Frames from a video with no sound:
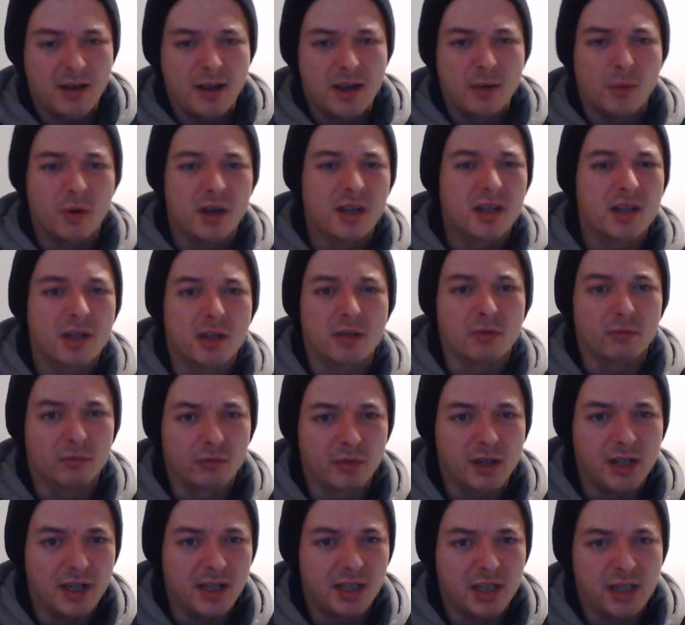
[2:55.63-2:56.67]
well, it doesn't
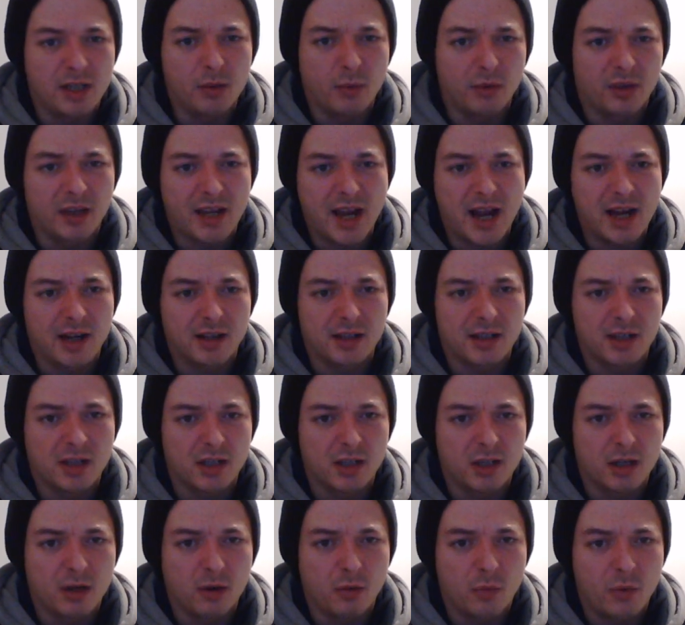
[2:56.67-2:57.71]
really deal with galaxies
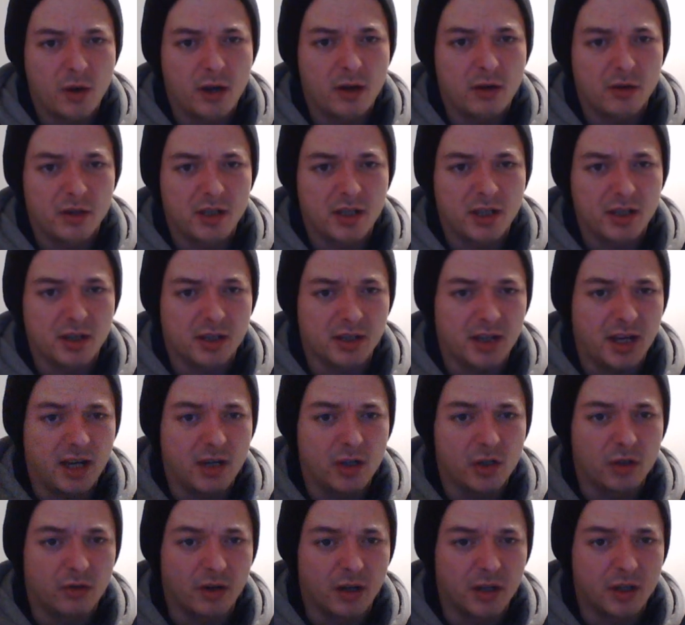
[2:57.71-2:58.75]
so well because it doesn't
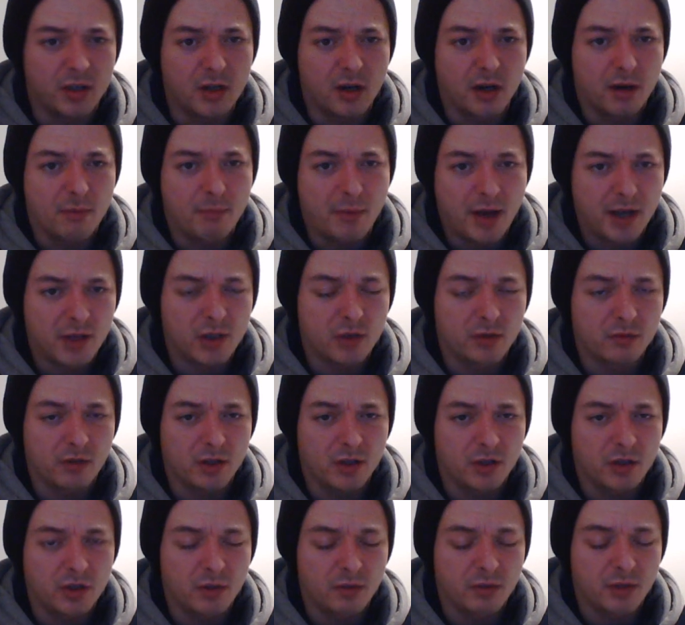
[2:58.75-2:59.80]
integrate dark matter
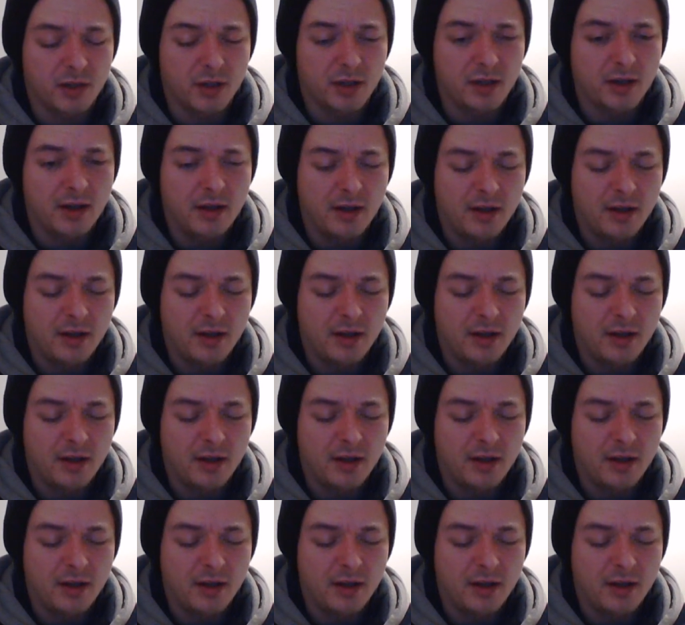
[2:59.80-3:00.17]
into it,